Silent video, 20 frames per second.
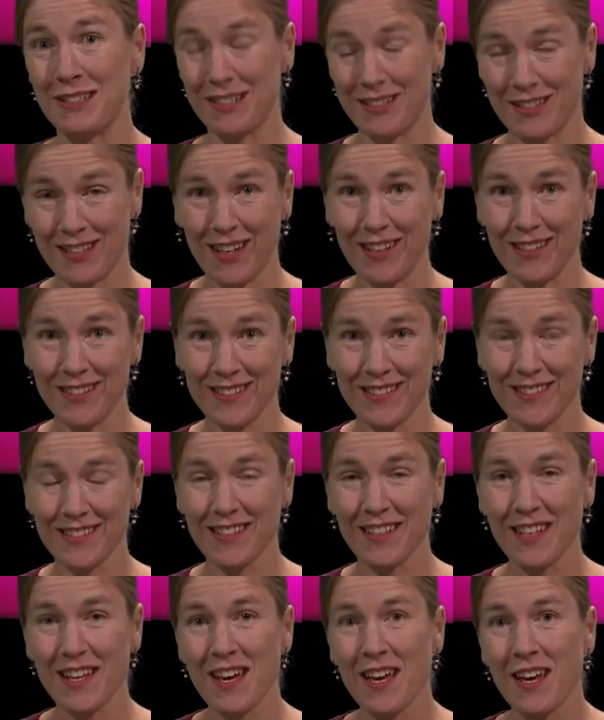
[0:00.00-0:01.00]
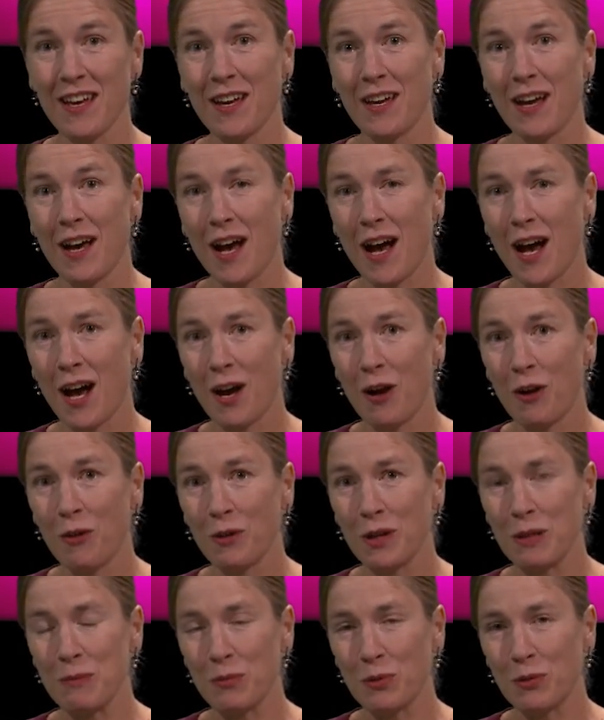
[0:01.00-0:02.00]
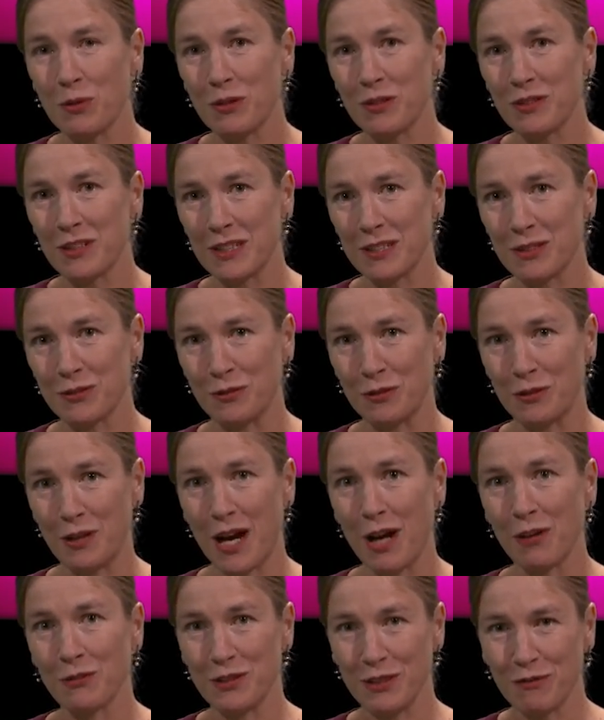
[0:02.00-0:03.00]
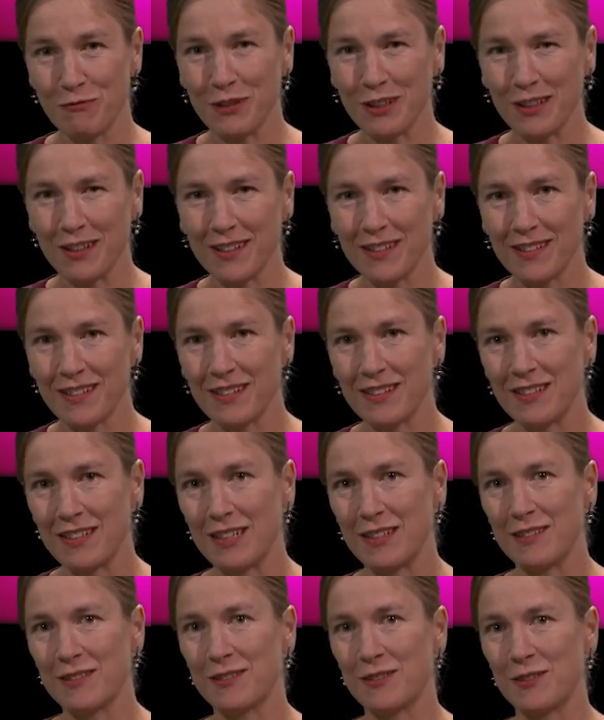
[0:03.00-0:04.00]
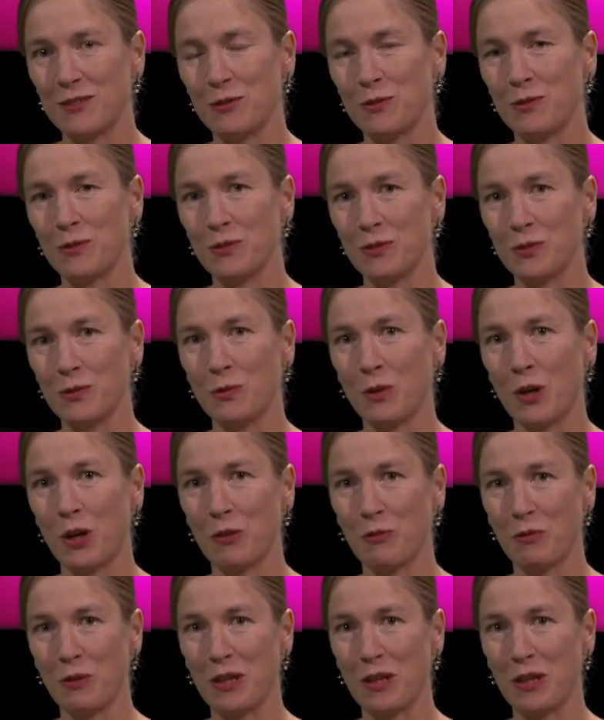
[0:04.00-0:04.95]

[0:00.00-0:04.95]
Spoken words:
discussed how important or how difficult it is to work